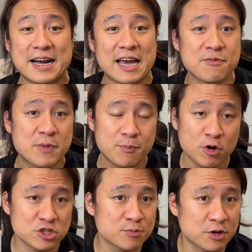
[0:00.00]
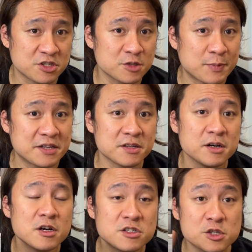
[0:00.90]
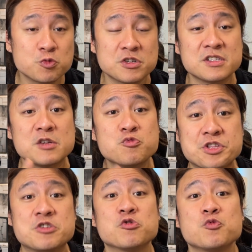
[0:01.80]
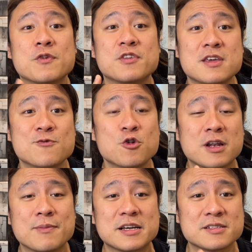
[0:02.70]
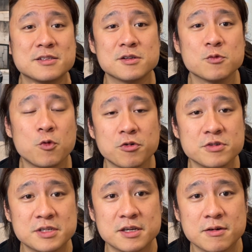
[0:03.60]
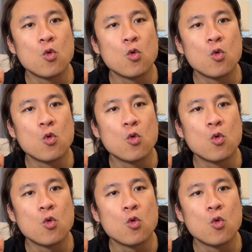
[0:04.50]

have my Porsche Boxer Spider just recently renewed with the Evo Club Extended Warranty.